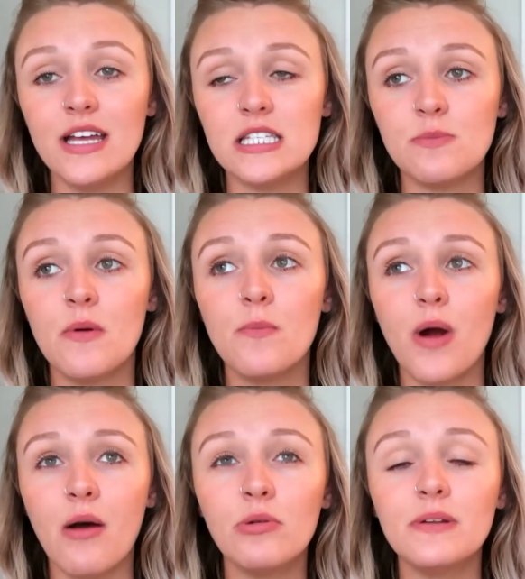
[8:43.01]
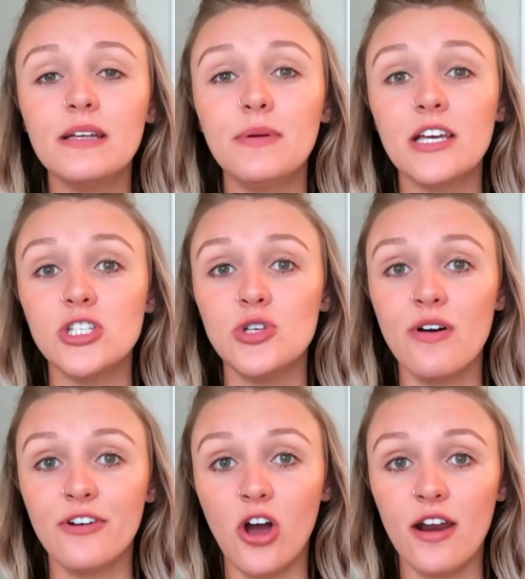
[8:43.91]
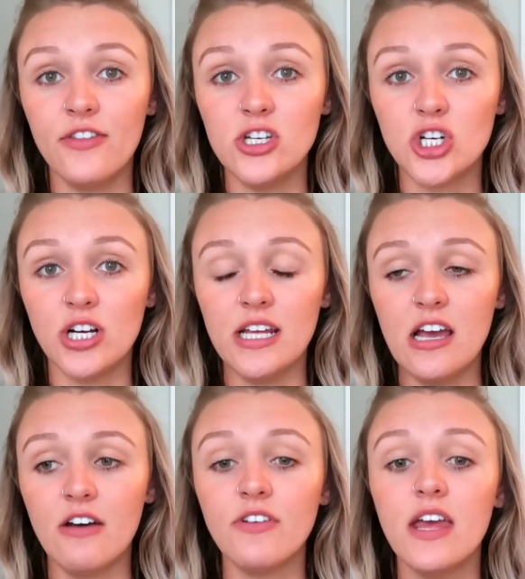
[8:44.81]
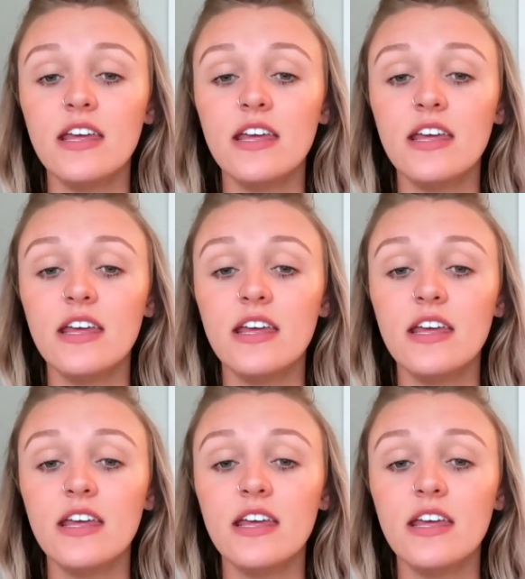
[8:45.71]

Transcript: it's probably because you haven't gone on the journey of